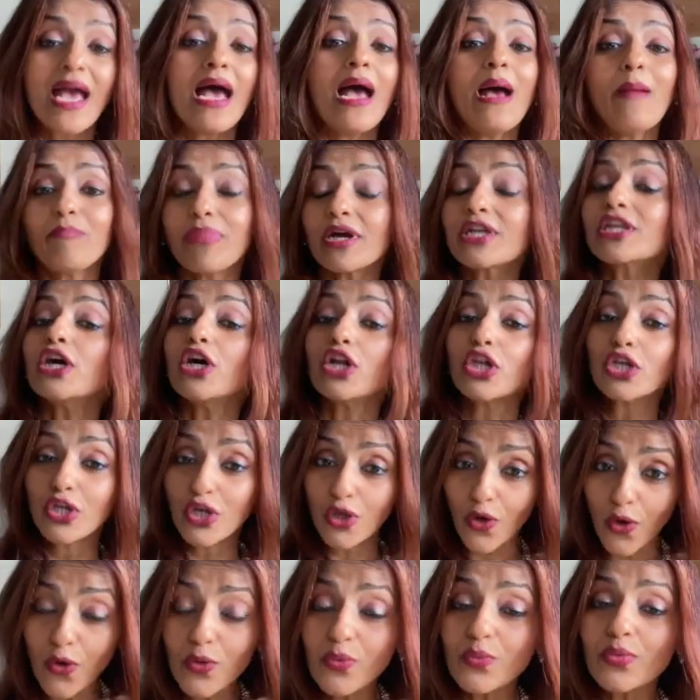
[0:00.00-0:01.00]
But
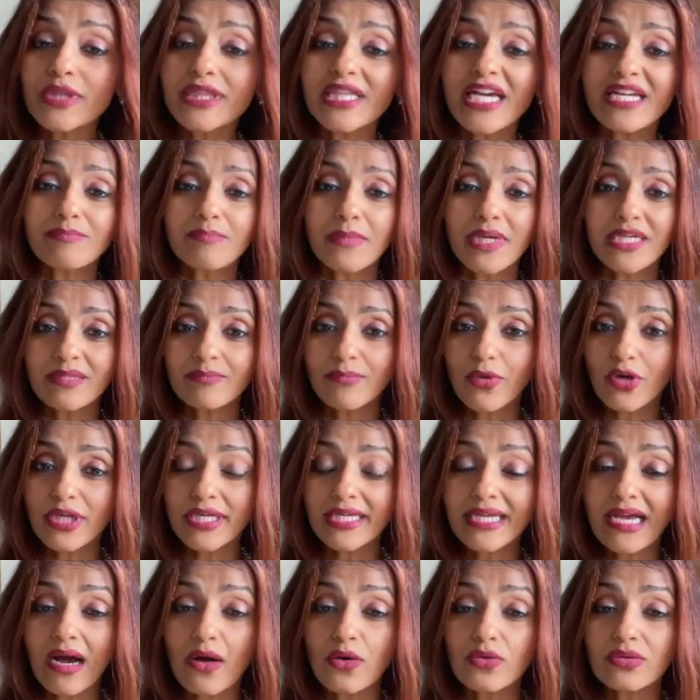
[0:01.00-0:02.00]
along with that metabolic
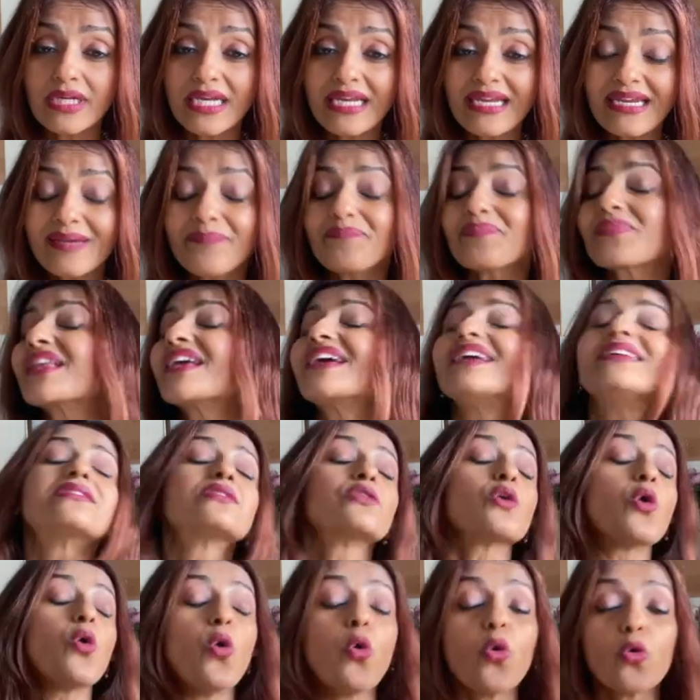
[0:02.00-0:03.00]
outlay, it's
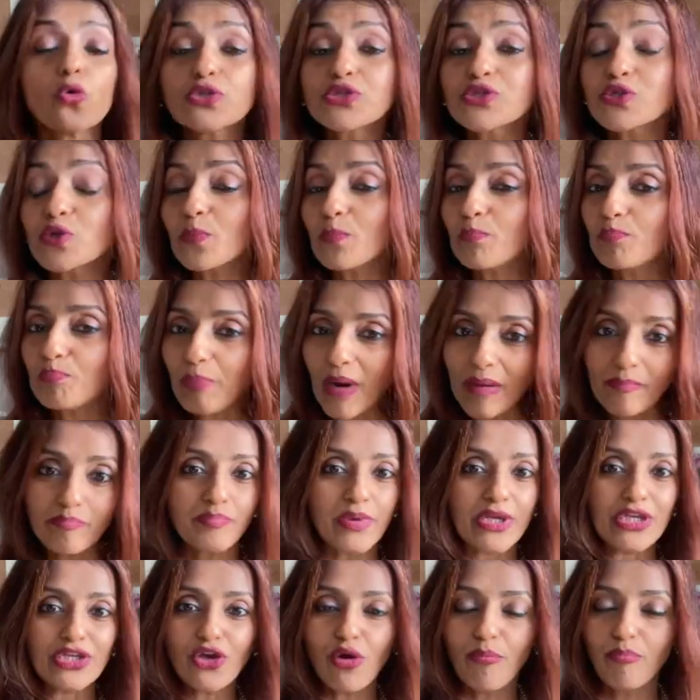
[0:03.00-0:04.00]
also
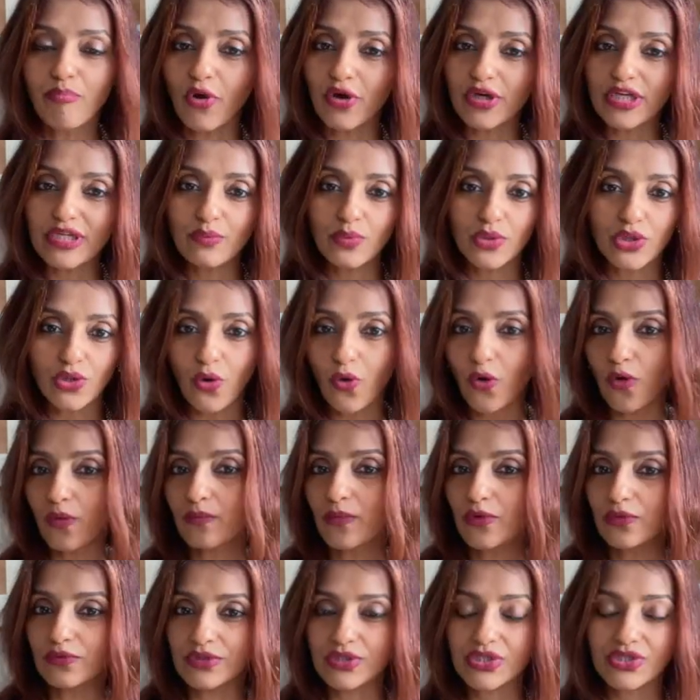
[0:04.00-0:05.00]
pumping your body with
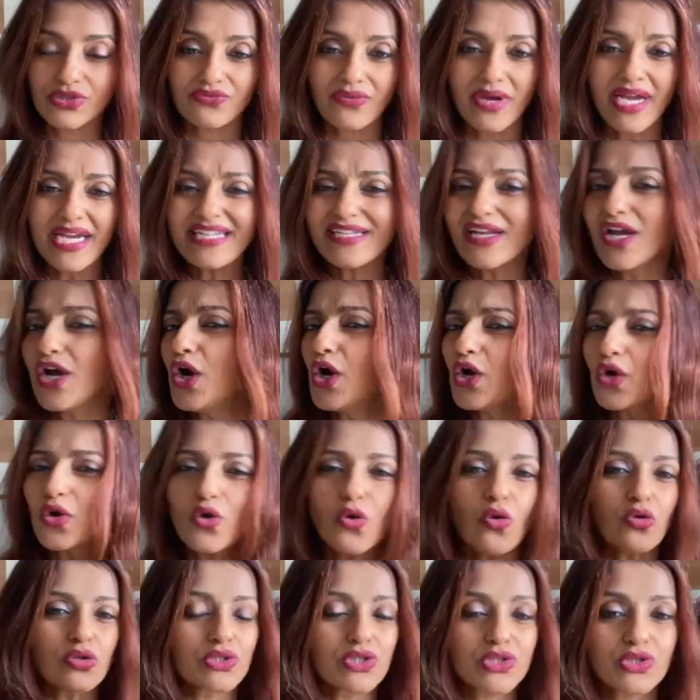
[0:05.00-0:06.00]
hormones, right?
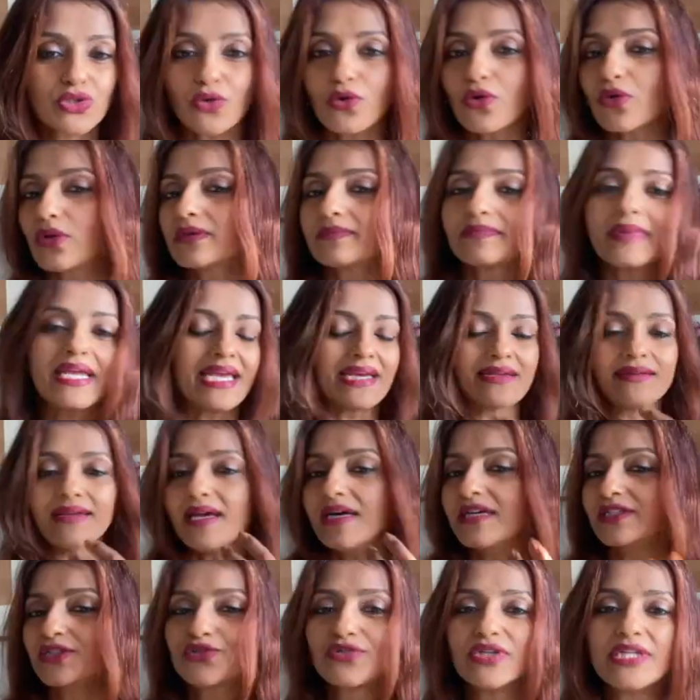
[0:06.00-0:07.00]
Cortisol,
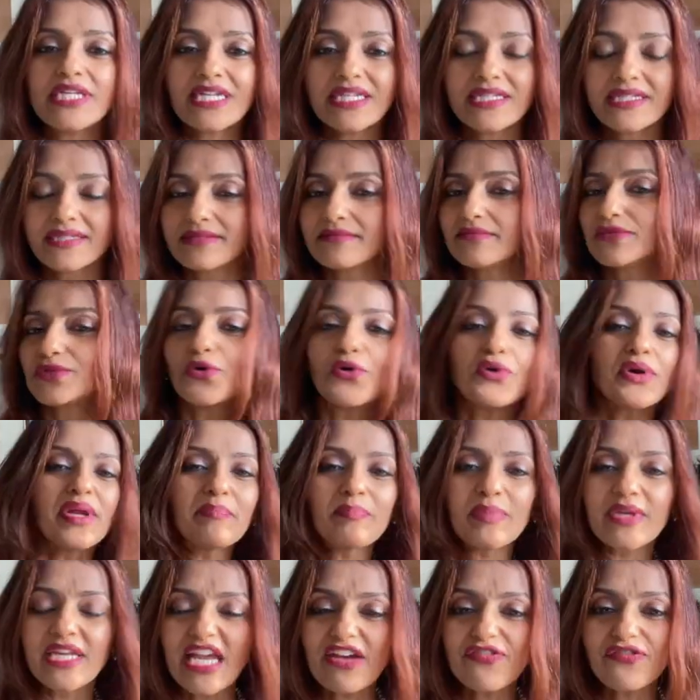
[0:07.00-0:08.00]
adrenaline,
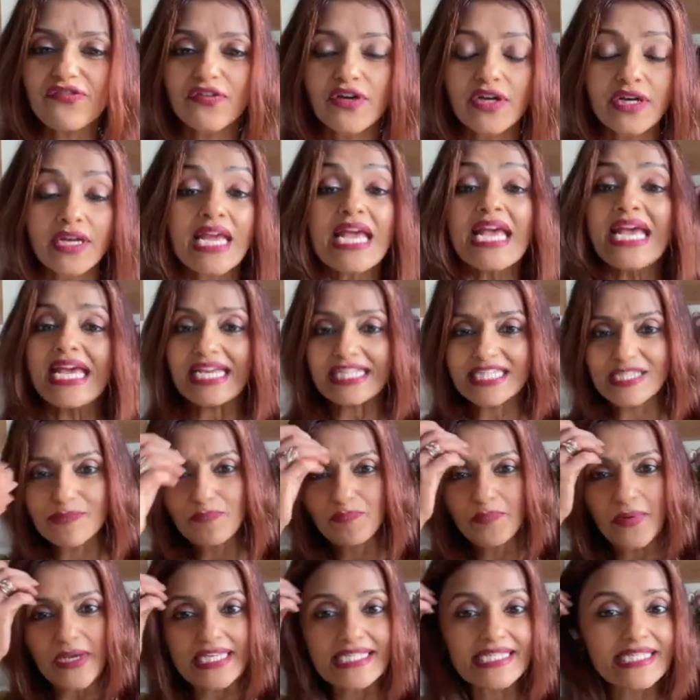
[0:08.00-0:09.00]
norepinephrine. It's
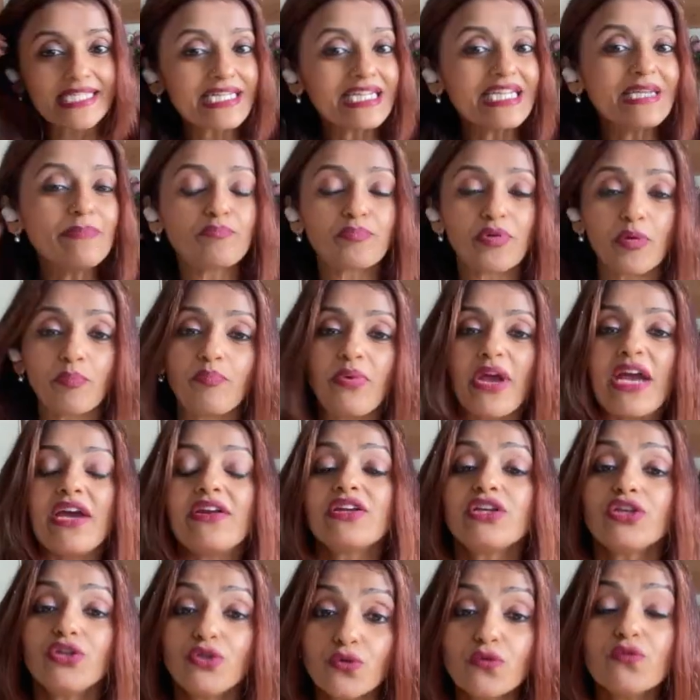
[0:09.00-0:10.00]
basically
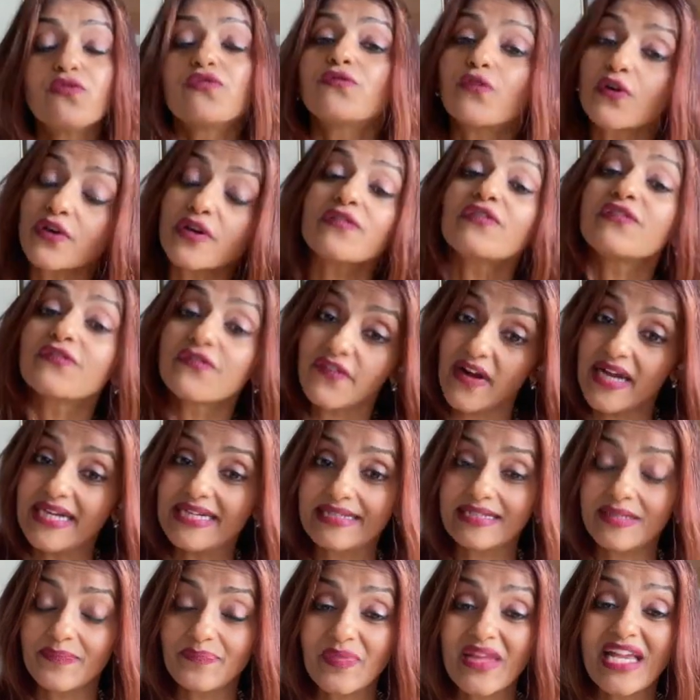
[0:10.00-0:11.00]
preparing you for a fight.
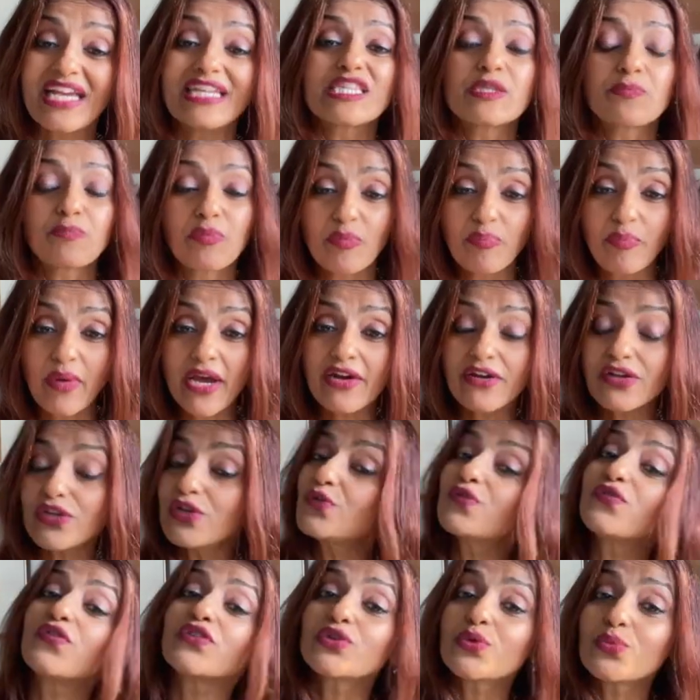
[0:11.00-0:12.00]
It's preparing you
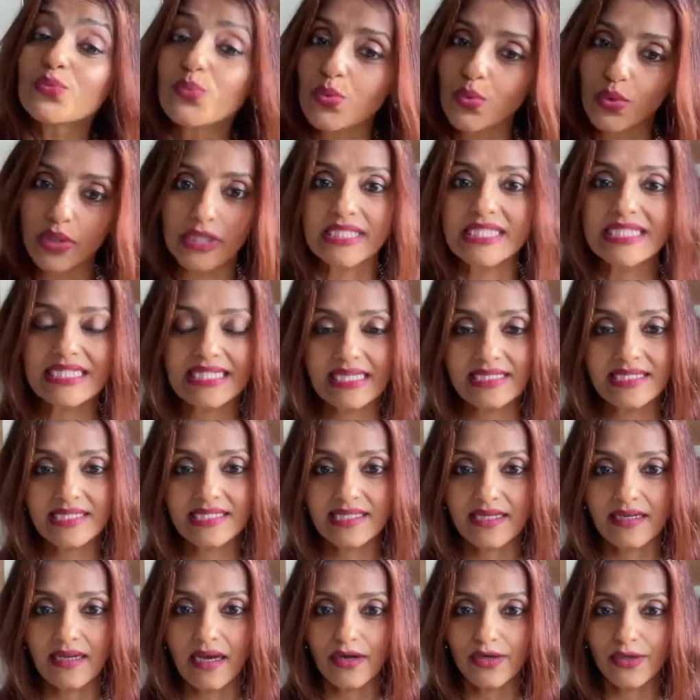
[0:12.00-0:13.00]
for the worst case
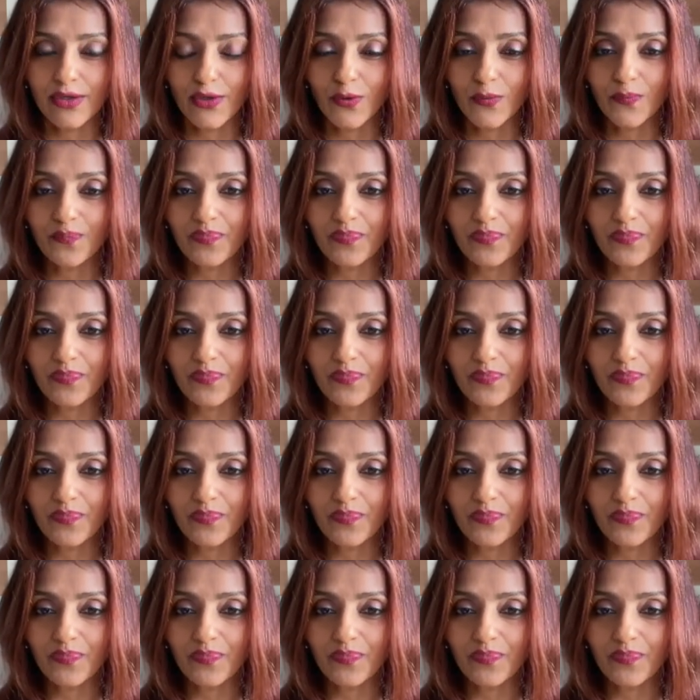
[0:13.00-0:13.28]
scenario.